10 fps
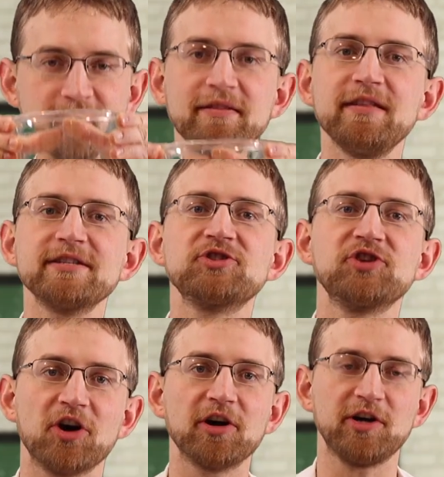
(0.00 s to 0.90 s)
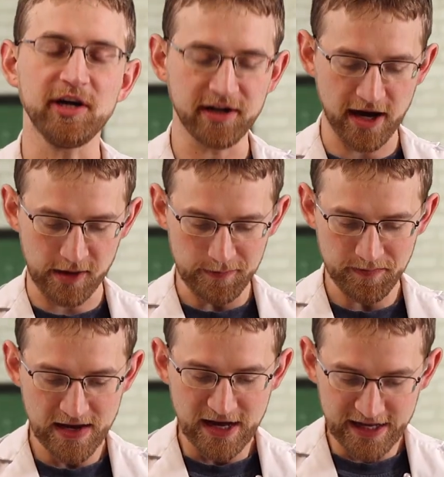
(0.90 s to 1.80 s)
in this jar right now,
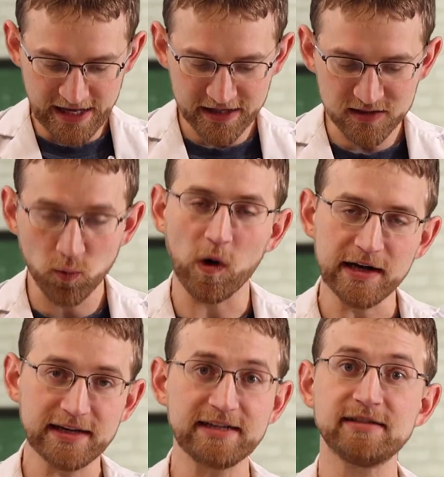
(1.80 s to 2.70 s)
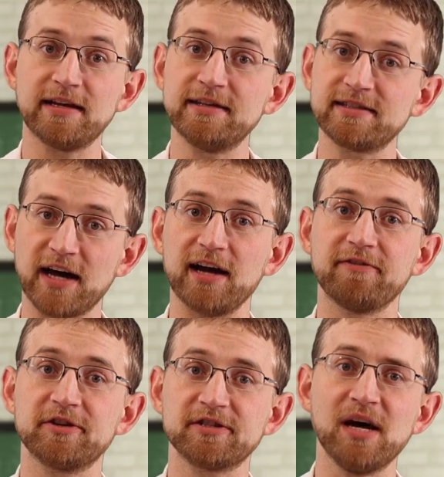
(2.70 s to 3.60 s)
is what is inside of
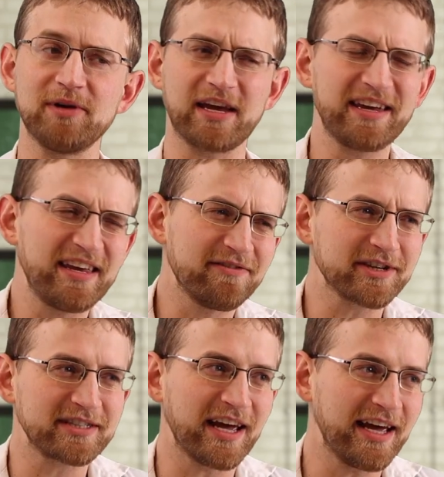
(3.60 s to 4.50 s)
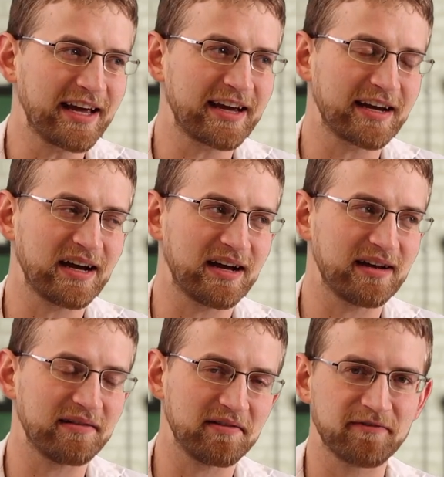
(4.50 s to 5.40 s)
your stomach, give or take
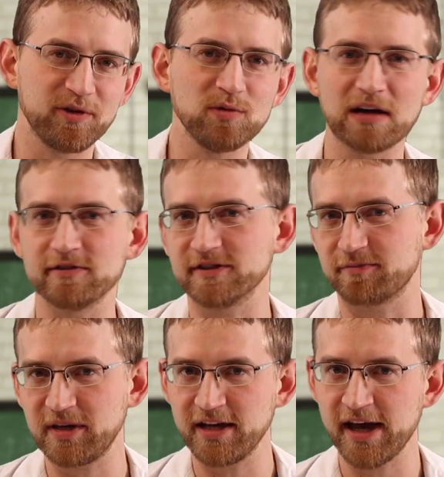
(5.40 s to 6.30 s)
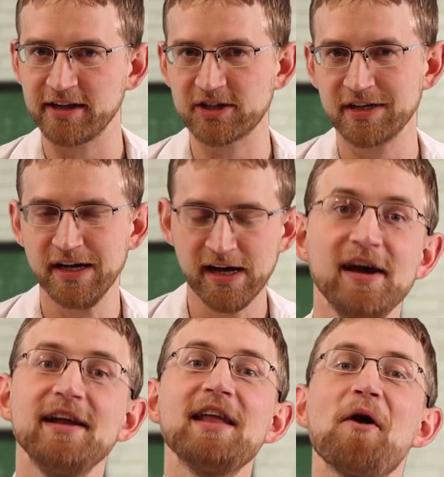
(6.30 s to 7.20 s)
uh, a few levels of pH.
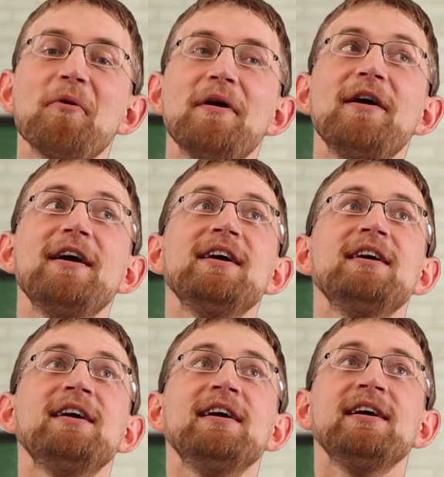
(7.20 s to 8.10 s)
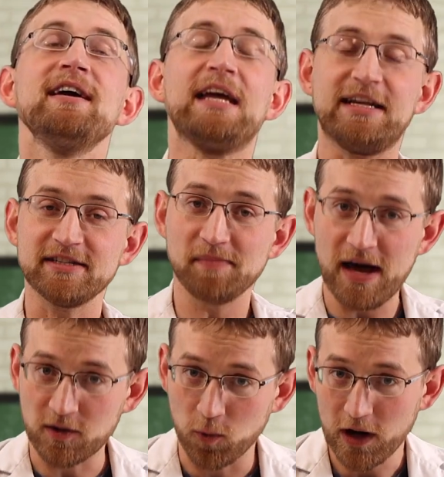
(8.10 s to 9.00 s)
Now, it doesn't
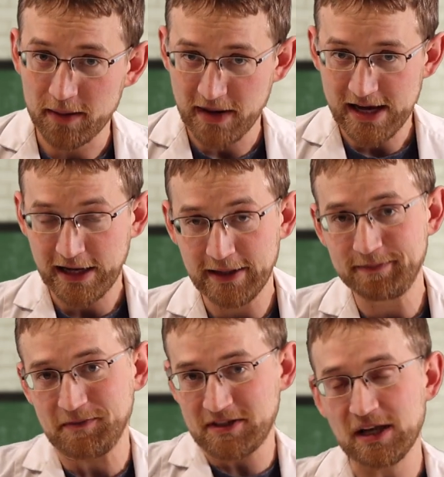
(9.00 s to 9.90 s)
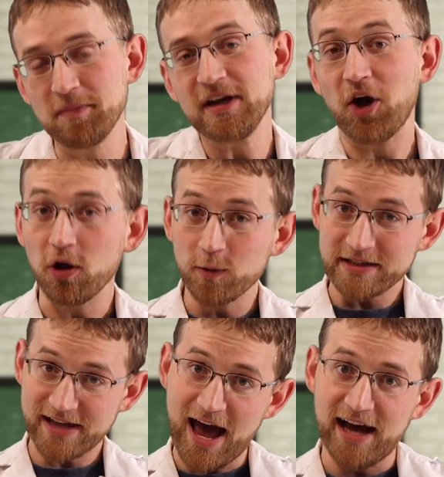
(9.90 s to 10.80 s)
matter what I make, somebody
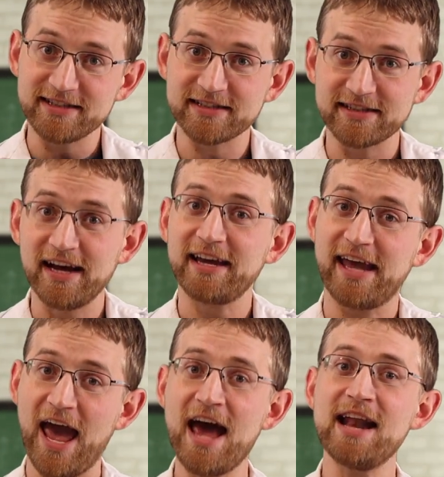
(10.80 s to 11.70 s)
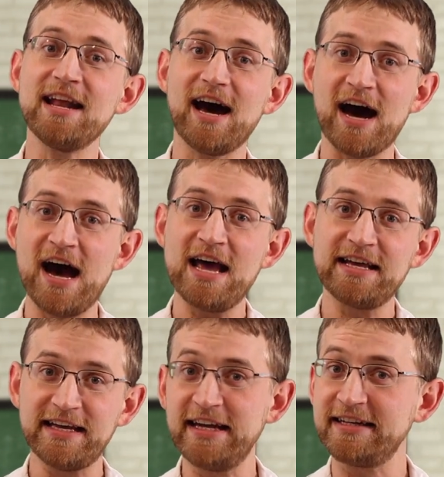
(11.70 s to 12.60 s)
always asks, can
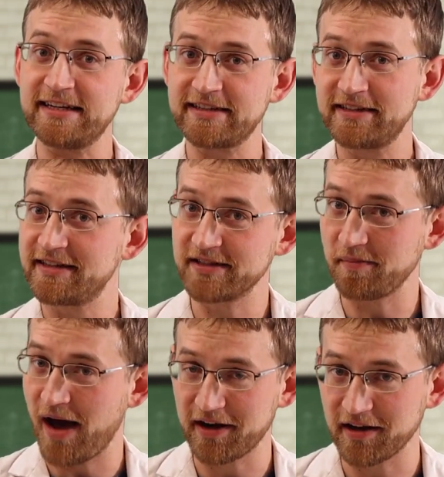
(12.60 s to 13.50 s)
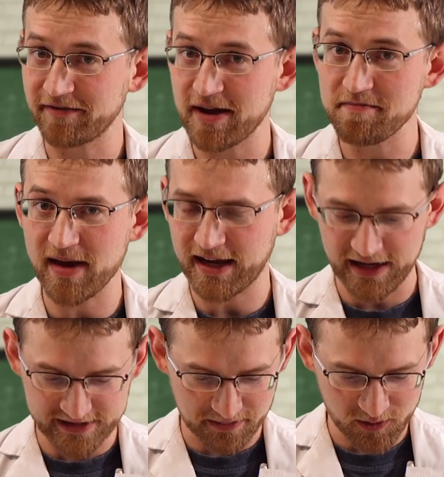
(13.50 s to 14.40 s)
I eat it? It doesn't matter if I'm
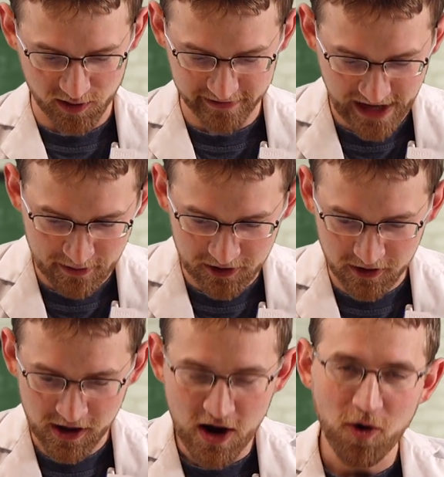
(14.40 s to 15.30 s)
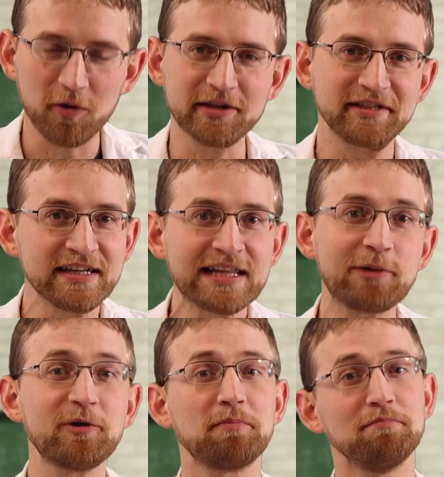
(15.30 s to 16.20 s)
making some sort of chemical or dealing
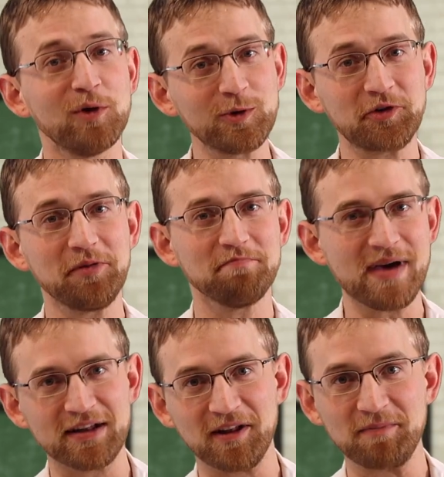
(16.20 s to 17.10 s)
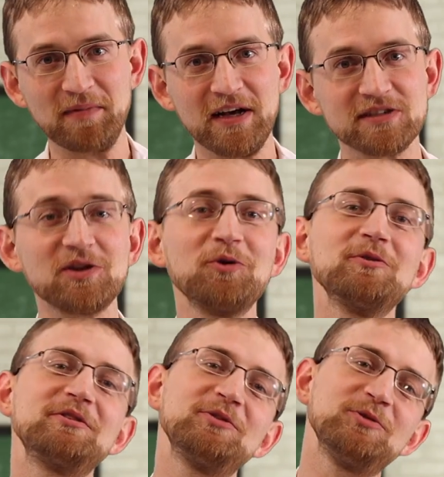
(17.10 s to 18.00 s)
with molten metal. So
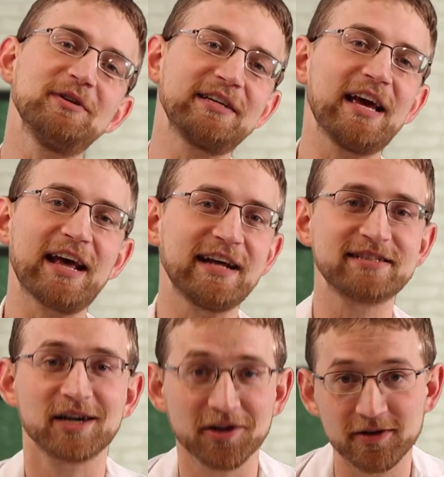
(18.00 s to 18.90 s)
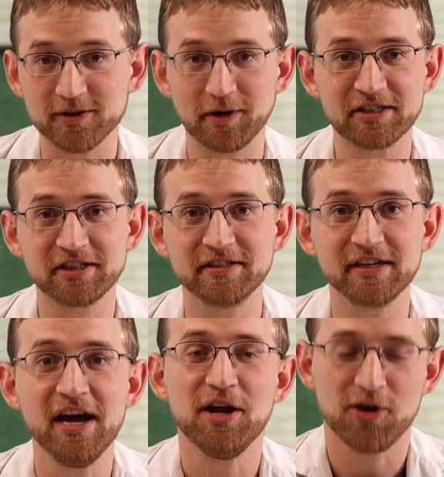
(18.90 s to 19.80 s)
to get a head start on those questions,
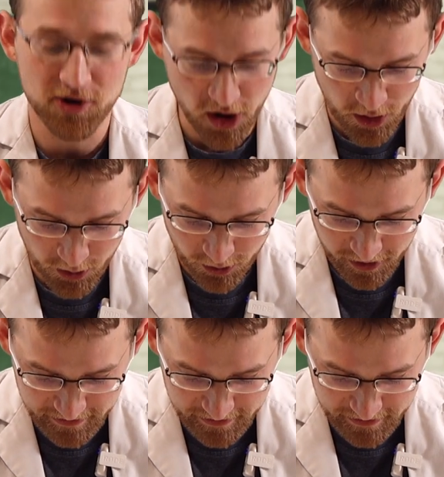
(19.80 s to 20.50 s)
no,